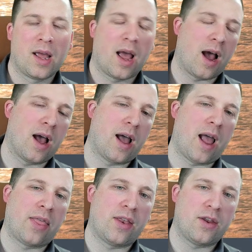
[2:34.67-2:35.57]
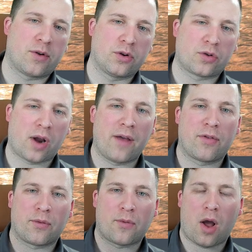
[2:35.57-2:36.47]
and then you can drive
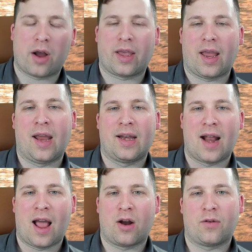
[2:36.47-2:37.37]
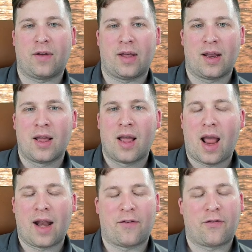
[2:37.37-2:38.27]
the rock in and out of it,
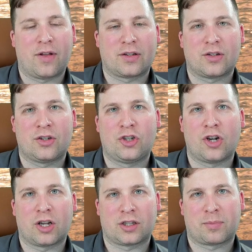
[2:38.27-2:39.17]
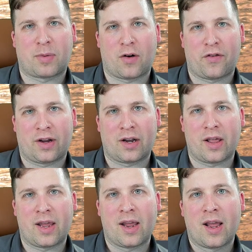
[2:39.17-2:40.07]
and it fits just
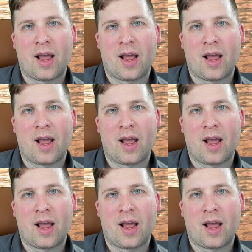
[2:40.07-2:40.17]
perfectly.